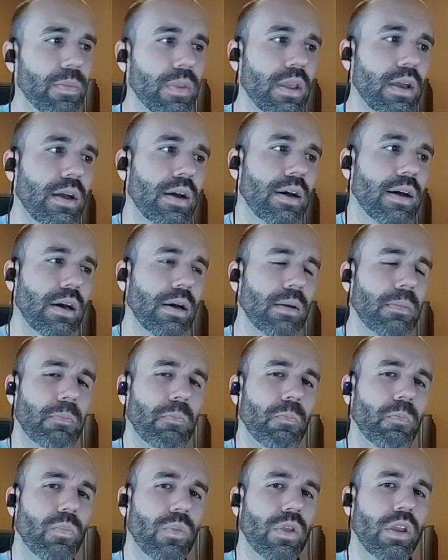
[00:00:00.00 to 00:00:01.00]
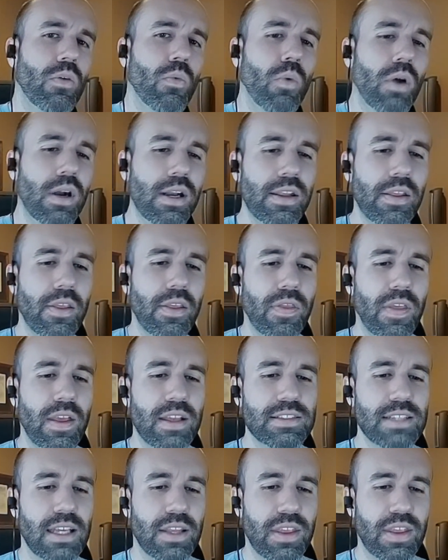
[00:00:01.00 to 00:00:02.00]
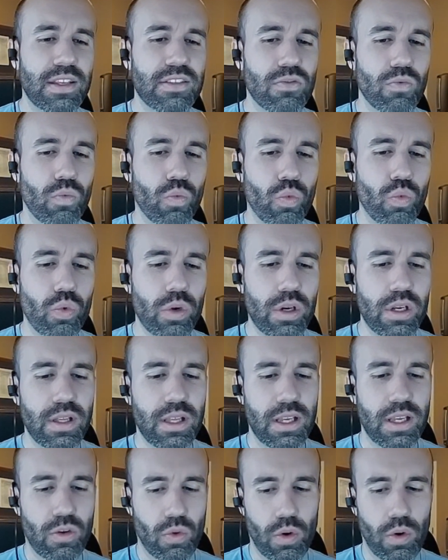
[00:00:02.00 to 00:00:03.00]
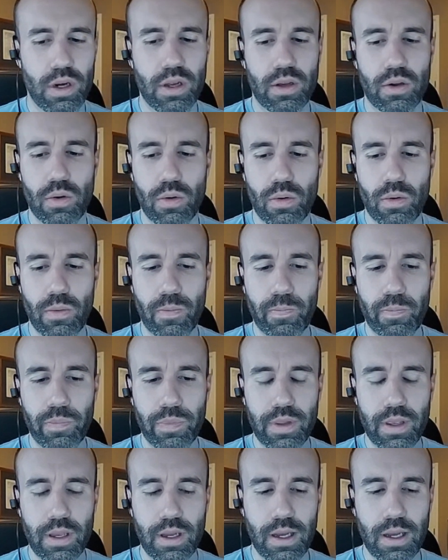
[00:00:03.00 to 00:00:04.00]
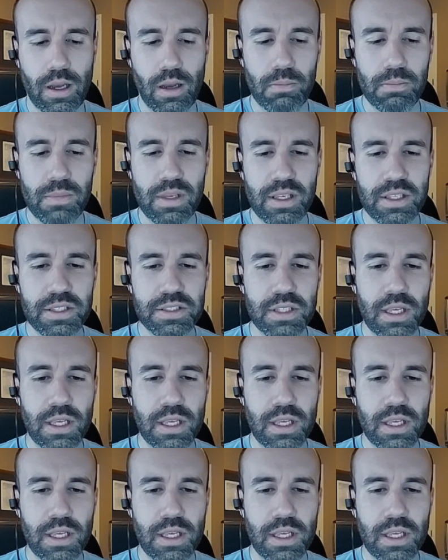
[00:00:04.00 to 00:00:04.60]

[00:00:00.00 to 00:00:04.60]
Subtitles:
one of the things I think is really critical is,